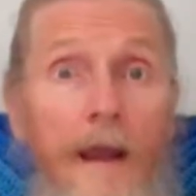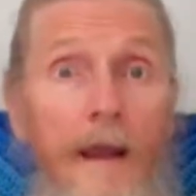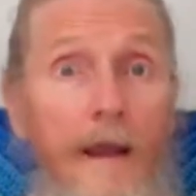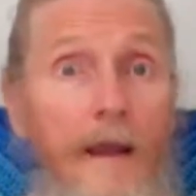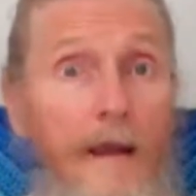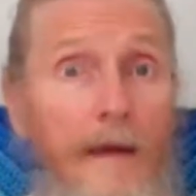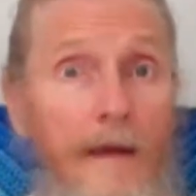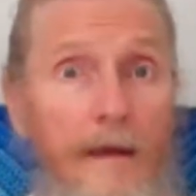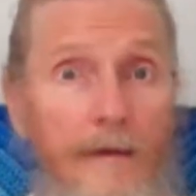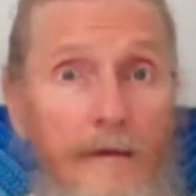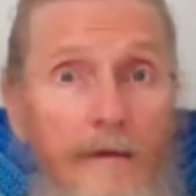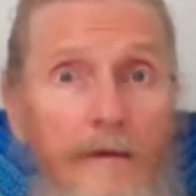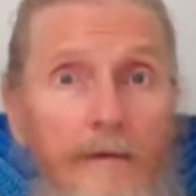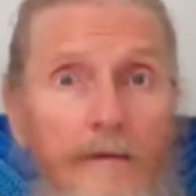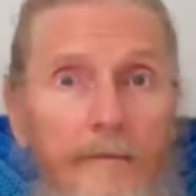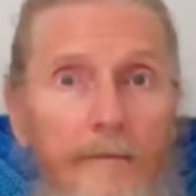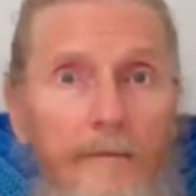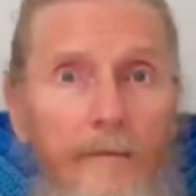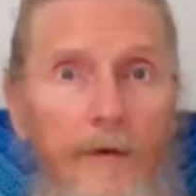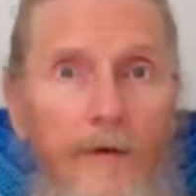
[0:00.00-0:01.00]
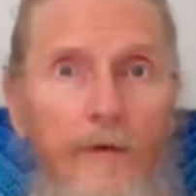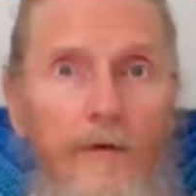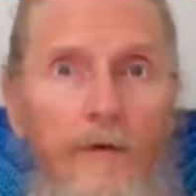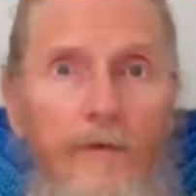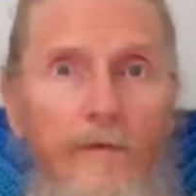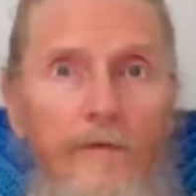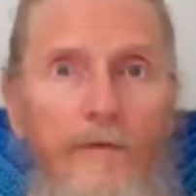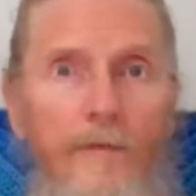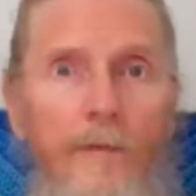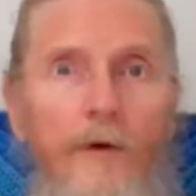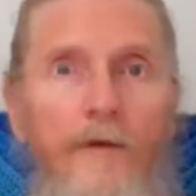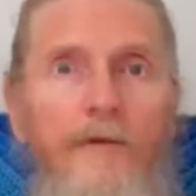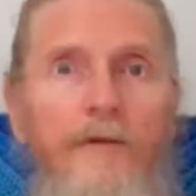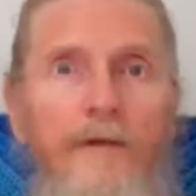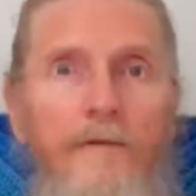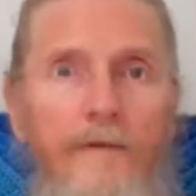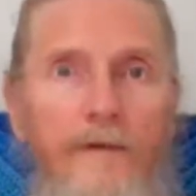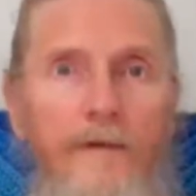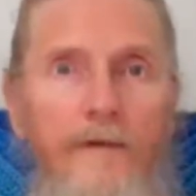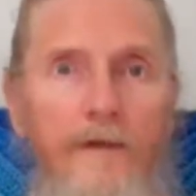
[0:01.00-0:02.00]
and moreover, most
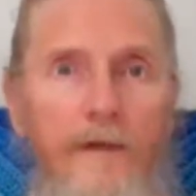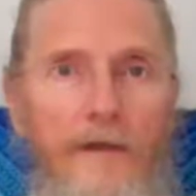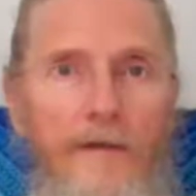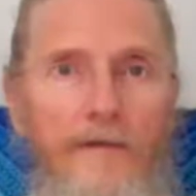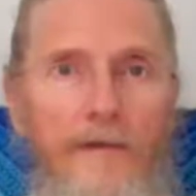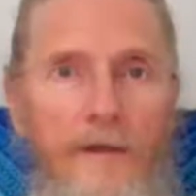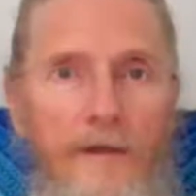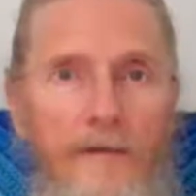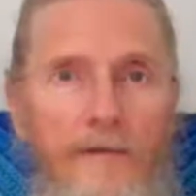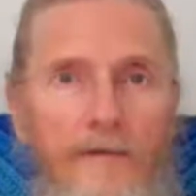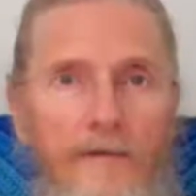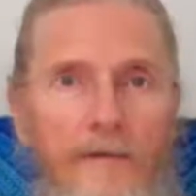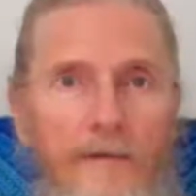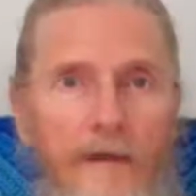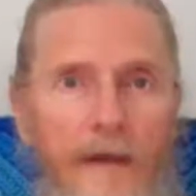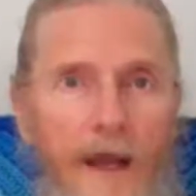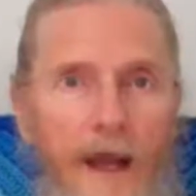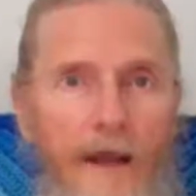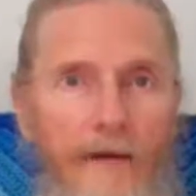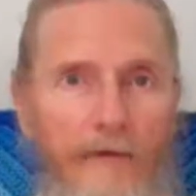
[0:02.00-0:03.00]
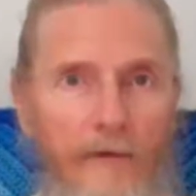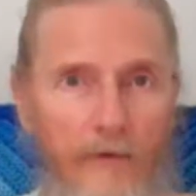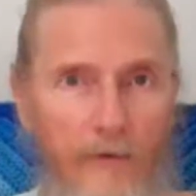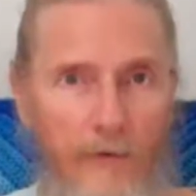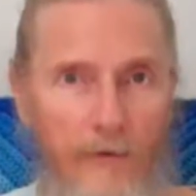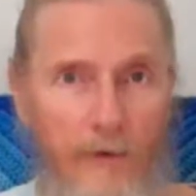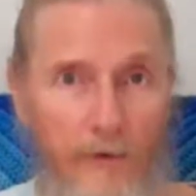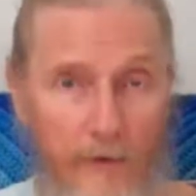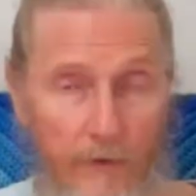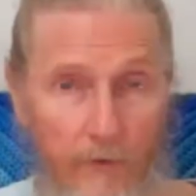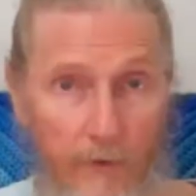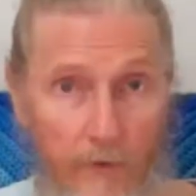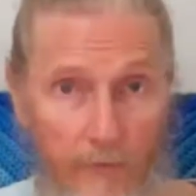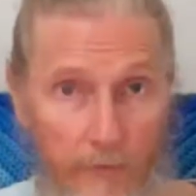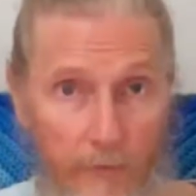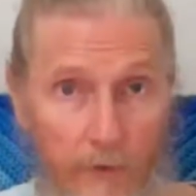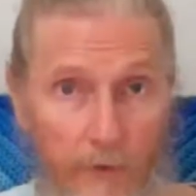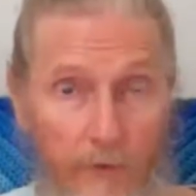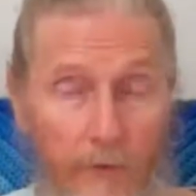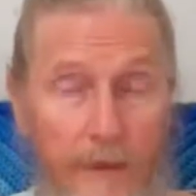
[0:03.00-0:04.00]
of his teachings had to do with
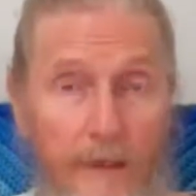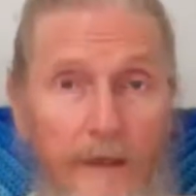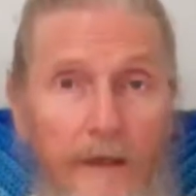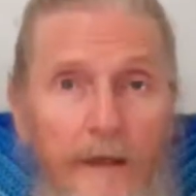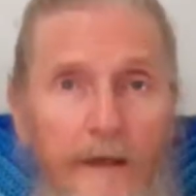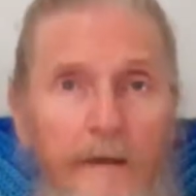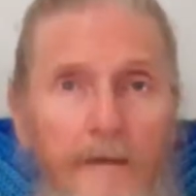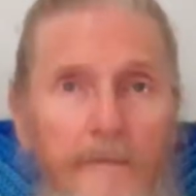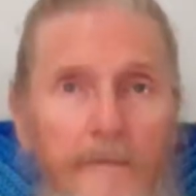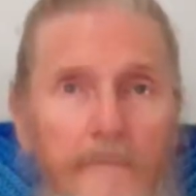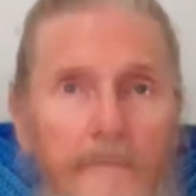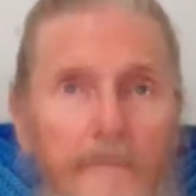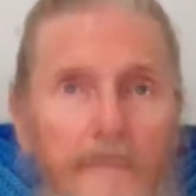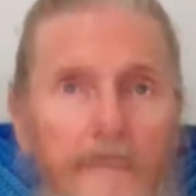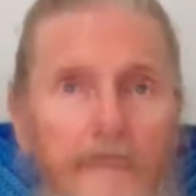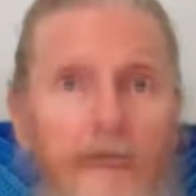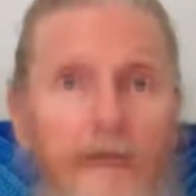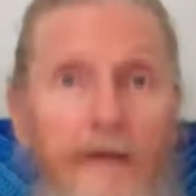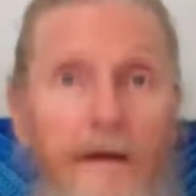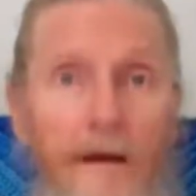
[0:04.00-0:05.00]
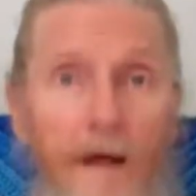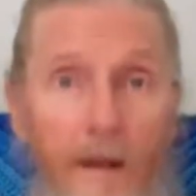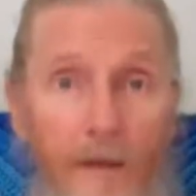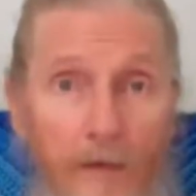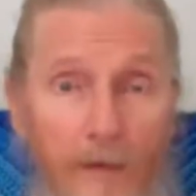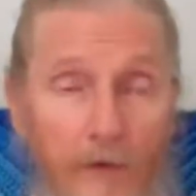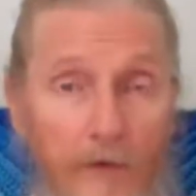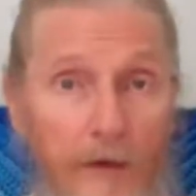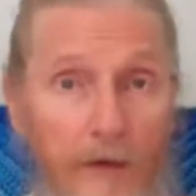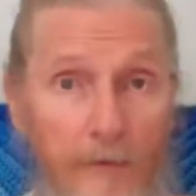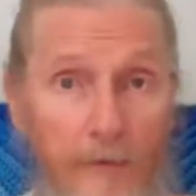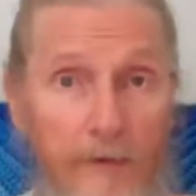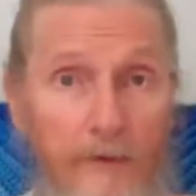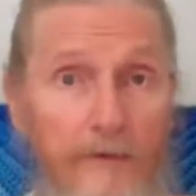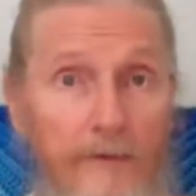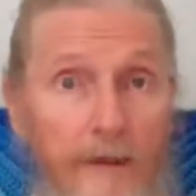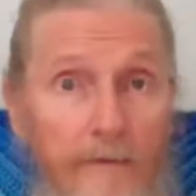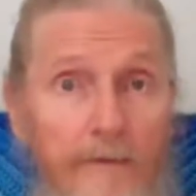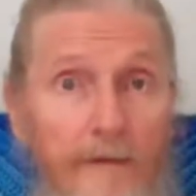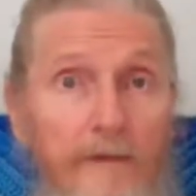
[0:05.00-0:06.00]
corporea. Although he
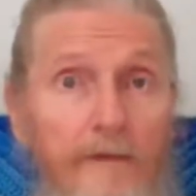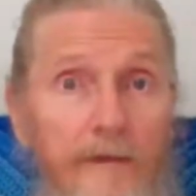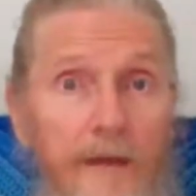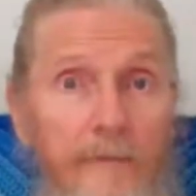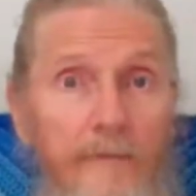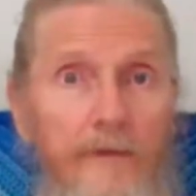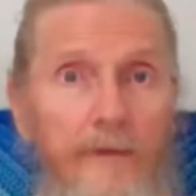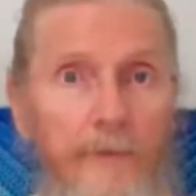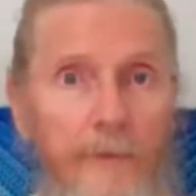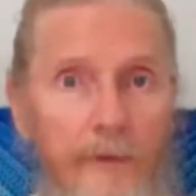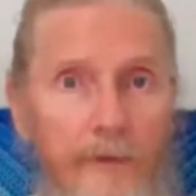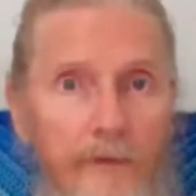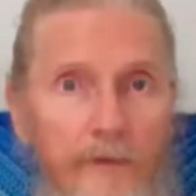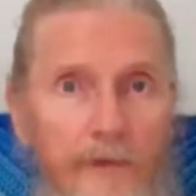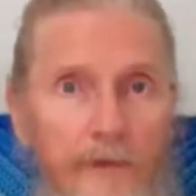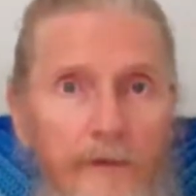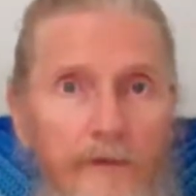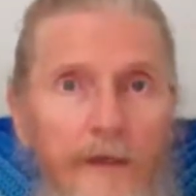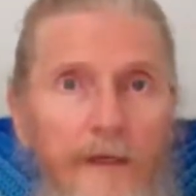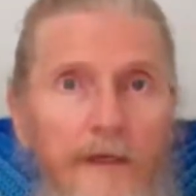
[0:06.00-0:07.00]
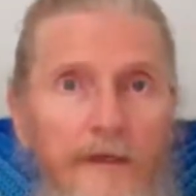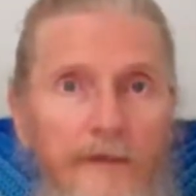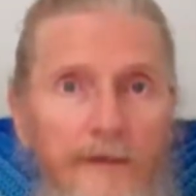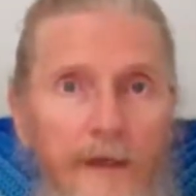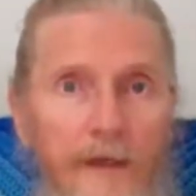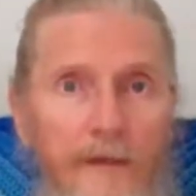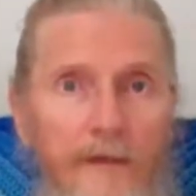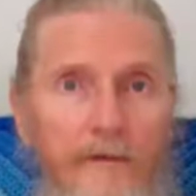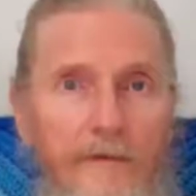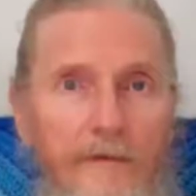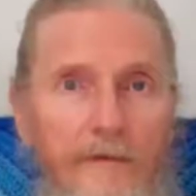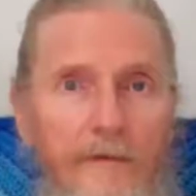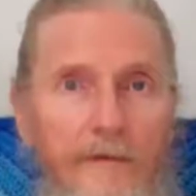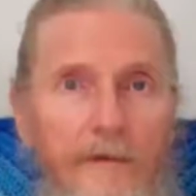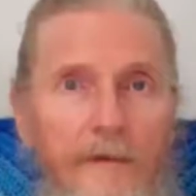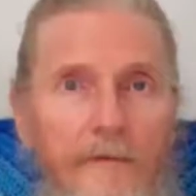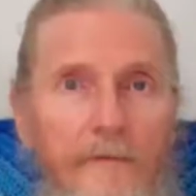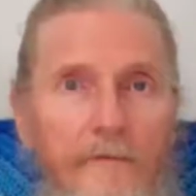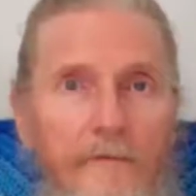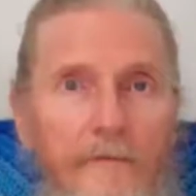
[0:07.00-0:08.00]
was given some spiritual teachings,
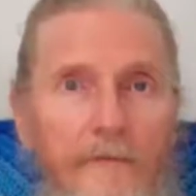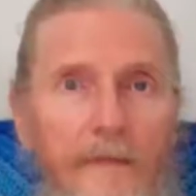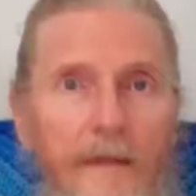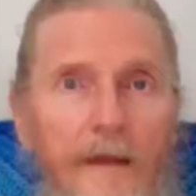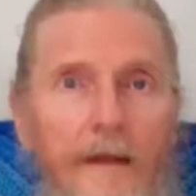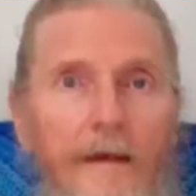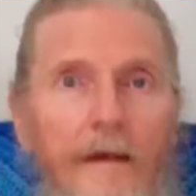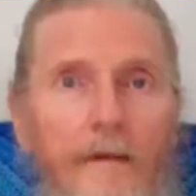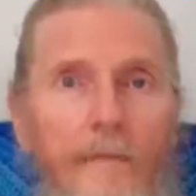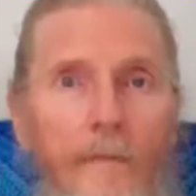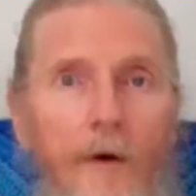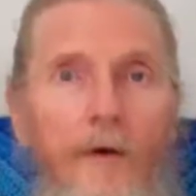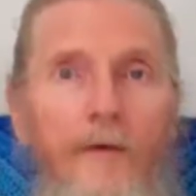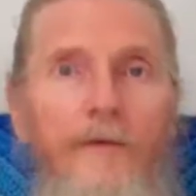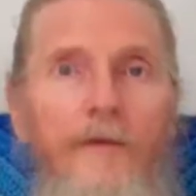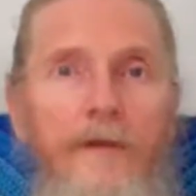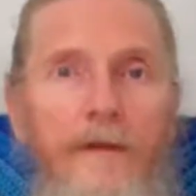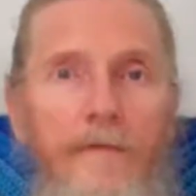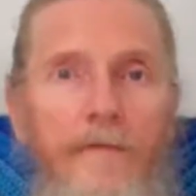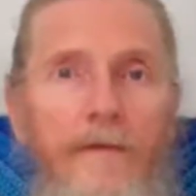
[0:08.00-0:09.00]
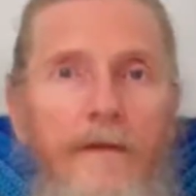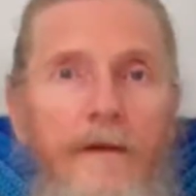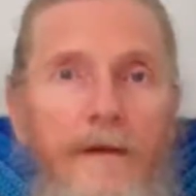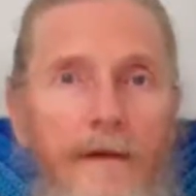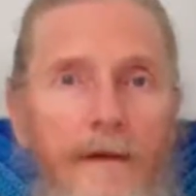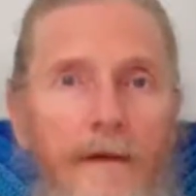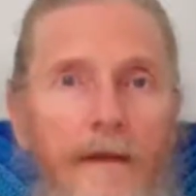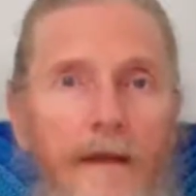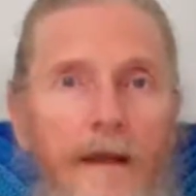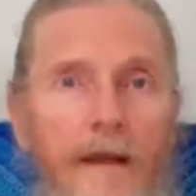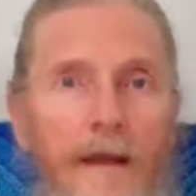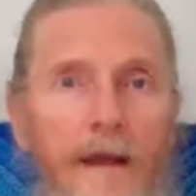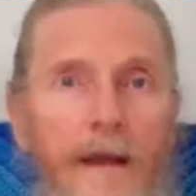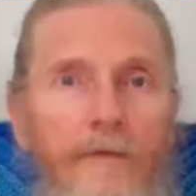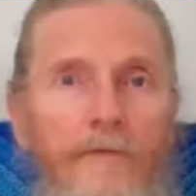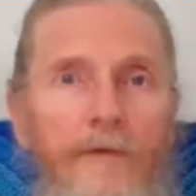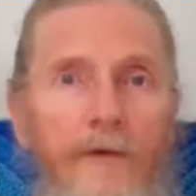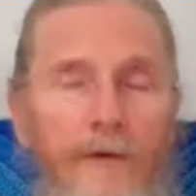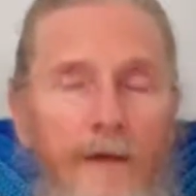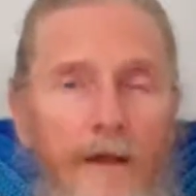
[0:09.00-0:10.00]
most of the
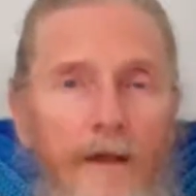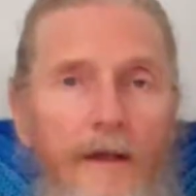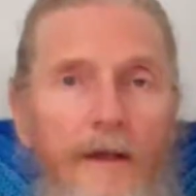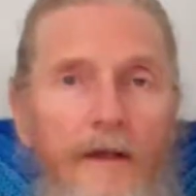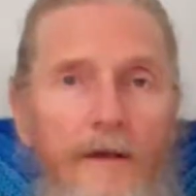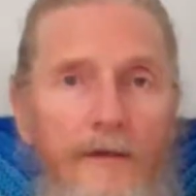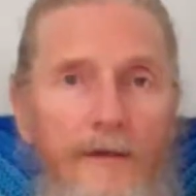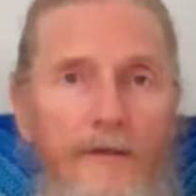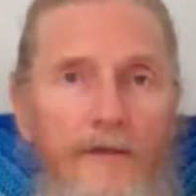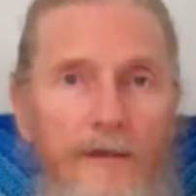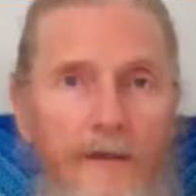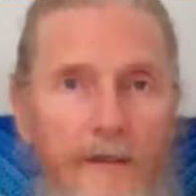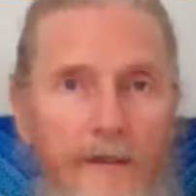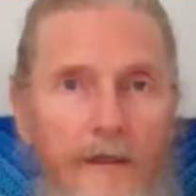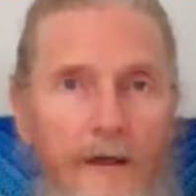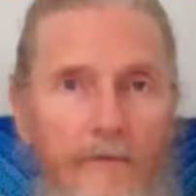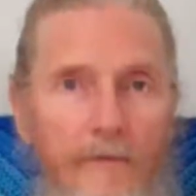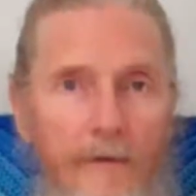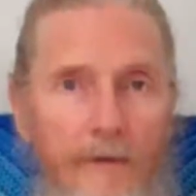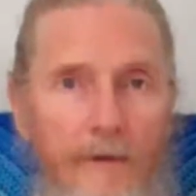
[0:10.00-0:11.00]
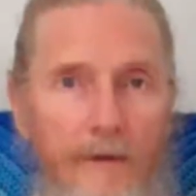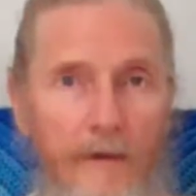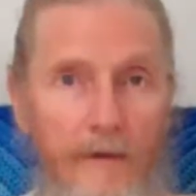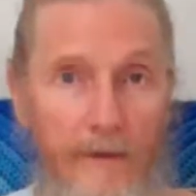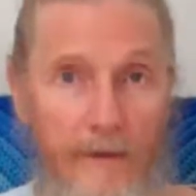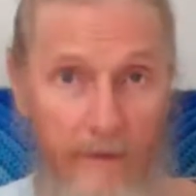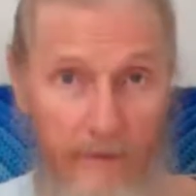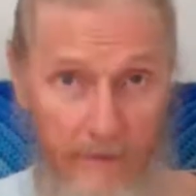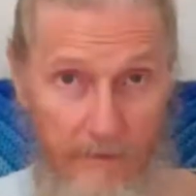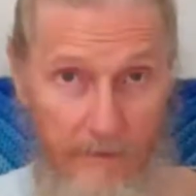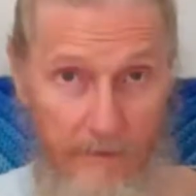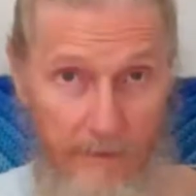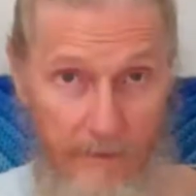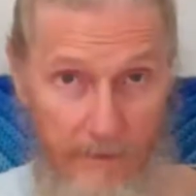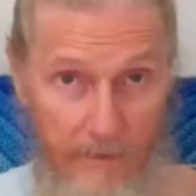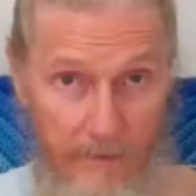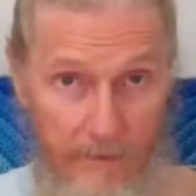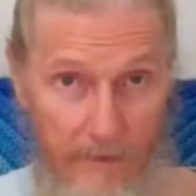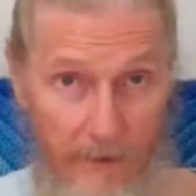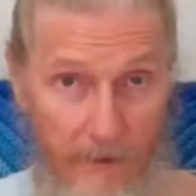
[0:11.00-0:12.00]
effort and energy of the
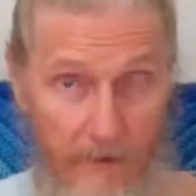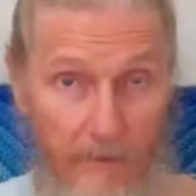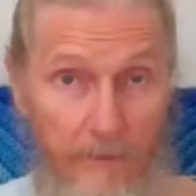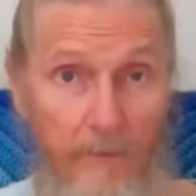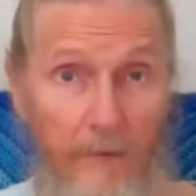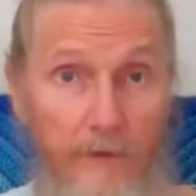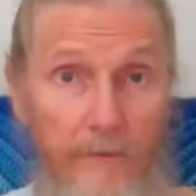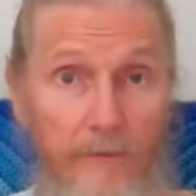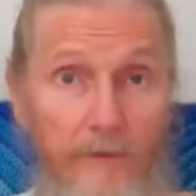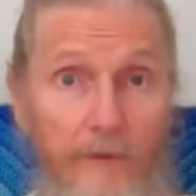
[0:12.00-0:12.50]
kingdom of